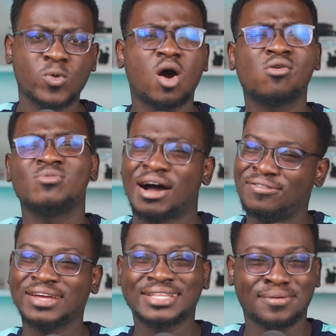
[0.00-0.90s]
we are
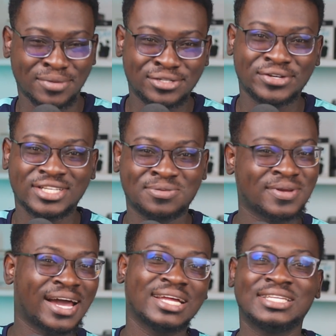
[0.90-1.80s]
unraveling the mysteries
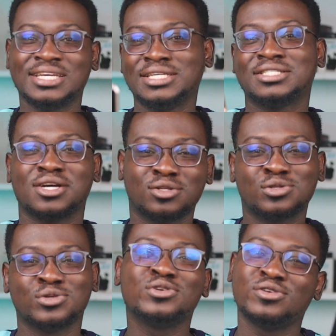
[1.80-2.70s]
behind these
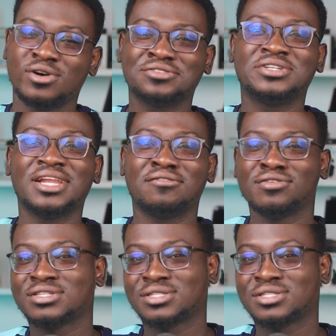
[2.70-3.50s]
two entry-level